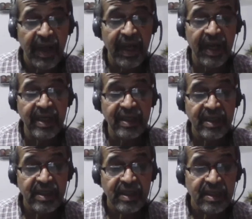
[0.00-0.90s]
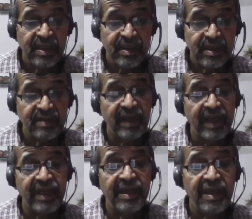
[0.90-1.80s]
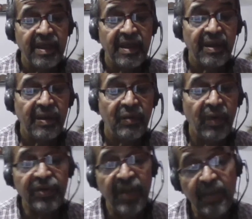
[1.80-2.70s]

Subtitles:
and decide what is